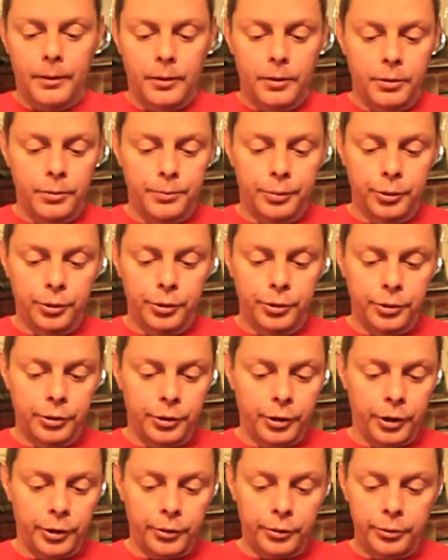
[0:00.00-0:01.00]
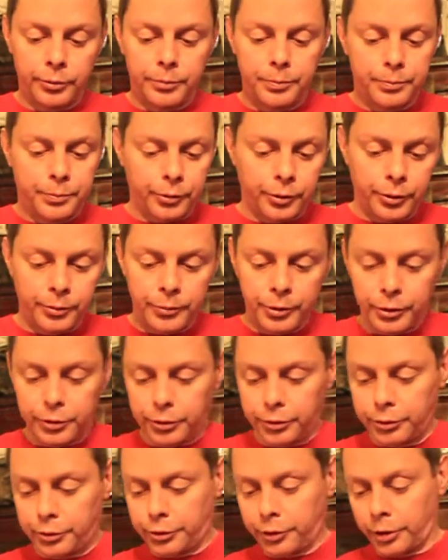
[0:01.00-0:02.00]
To put it together, pretty much
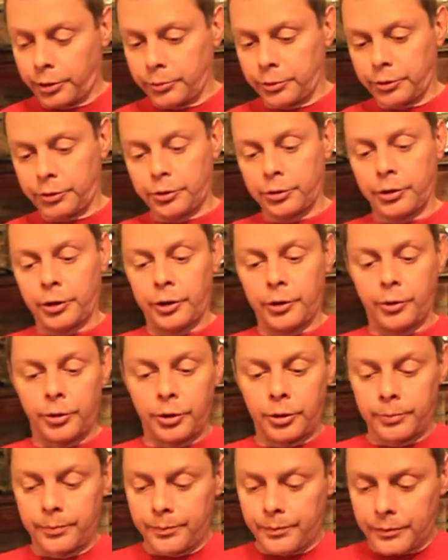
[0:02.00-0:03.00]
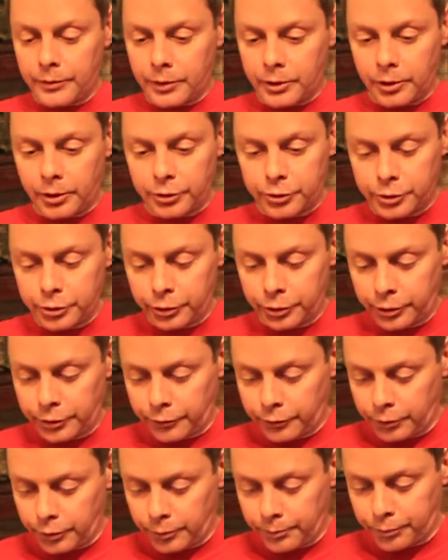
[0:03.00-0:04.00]
the same as the AR. I'll show you
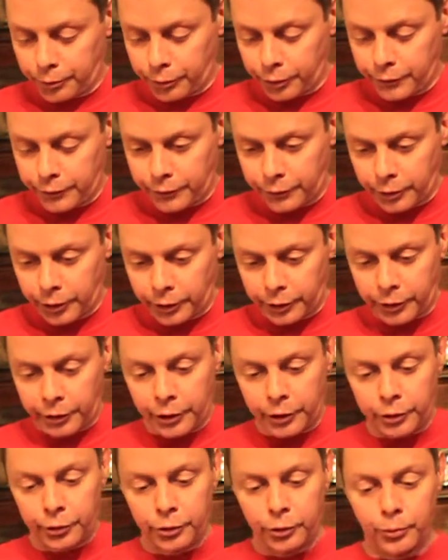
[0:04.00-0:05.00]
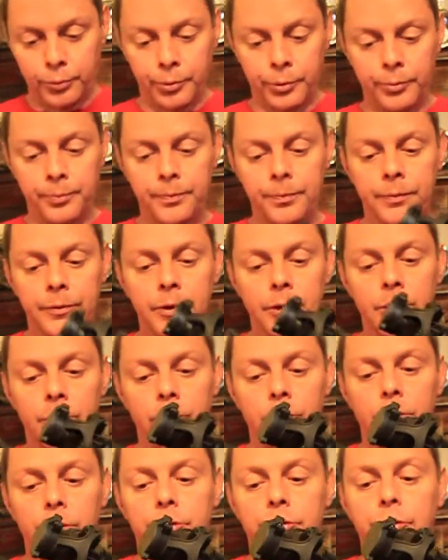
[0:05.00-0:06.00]
real brief while I got it open.
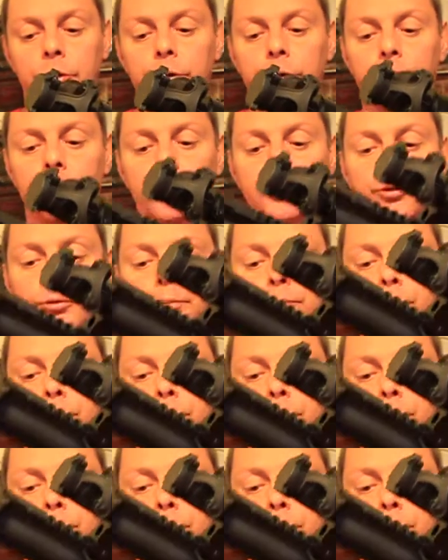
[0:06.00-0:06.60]
Trigger group